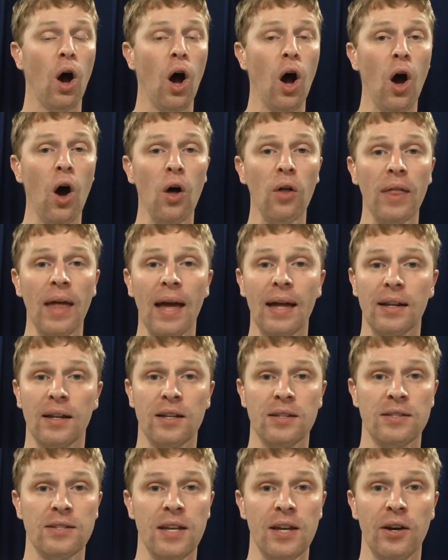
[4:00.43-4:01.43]
all that
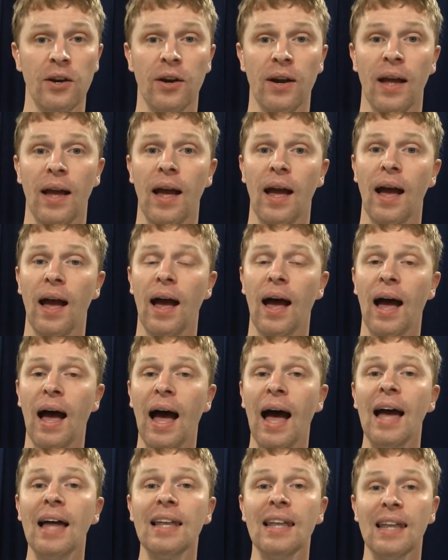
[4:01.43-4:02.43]
considered,
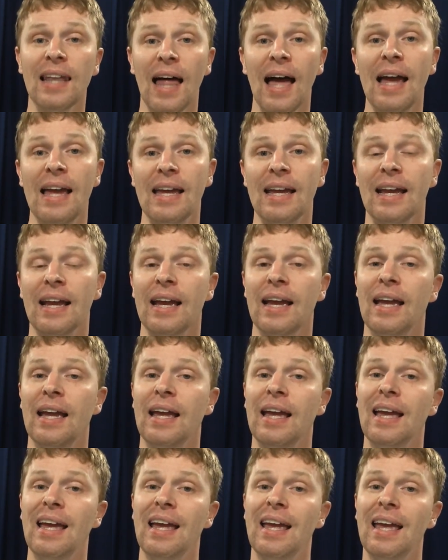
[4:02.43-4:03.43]
I like
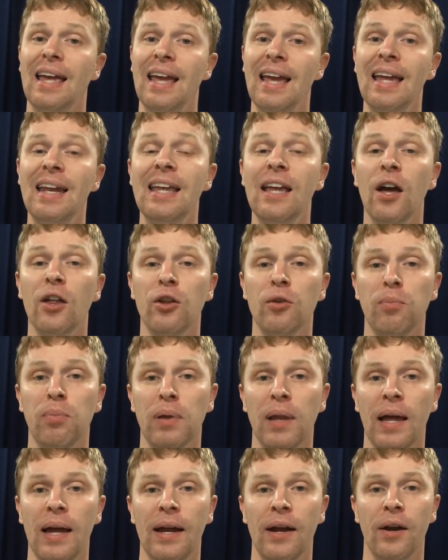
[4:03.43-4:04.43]
any other
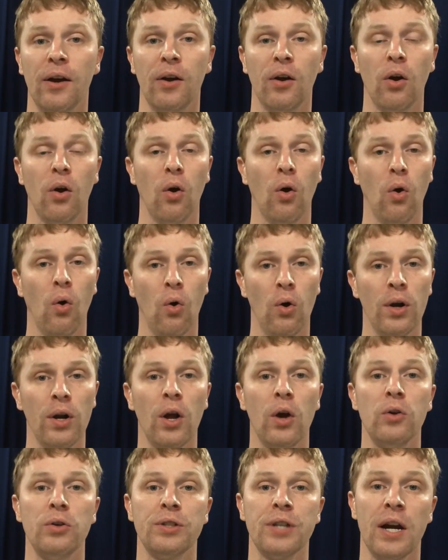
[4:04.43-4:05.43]
player or
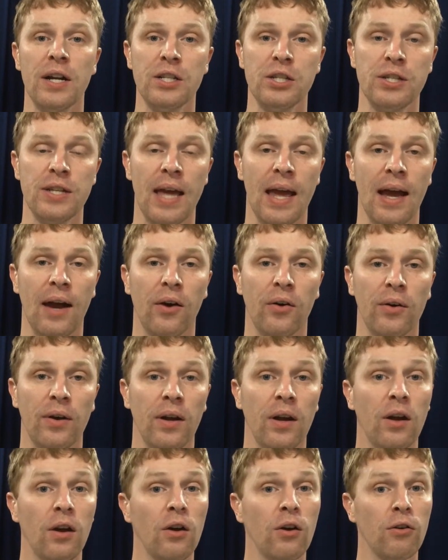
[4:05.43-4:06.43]
no touchdown
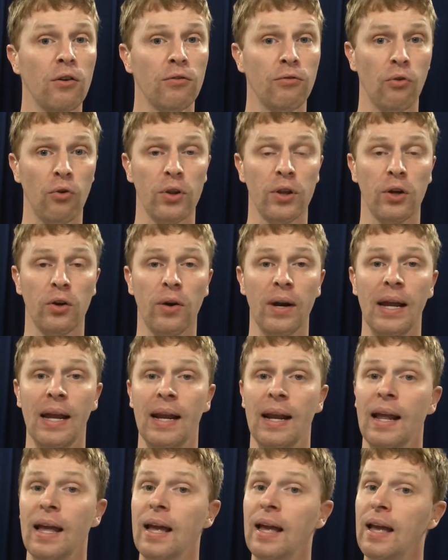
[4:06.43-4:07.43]
for the
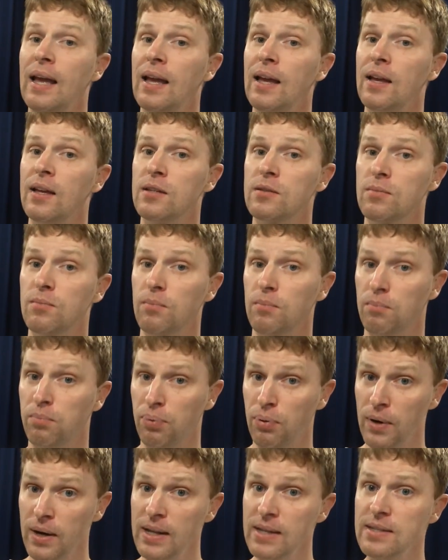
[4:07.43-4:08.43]
green. It's
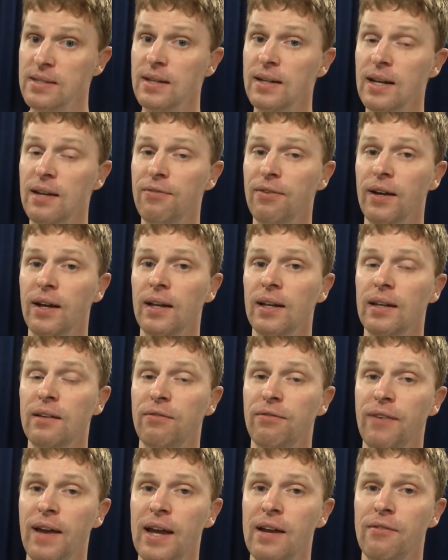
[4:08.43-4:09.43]
pretty significantly
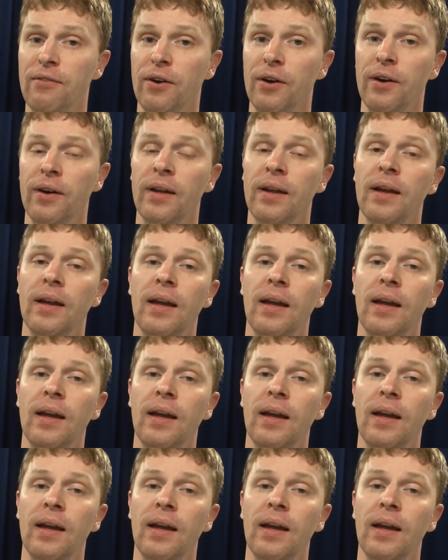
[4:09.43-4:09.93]
favored.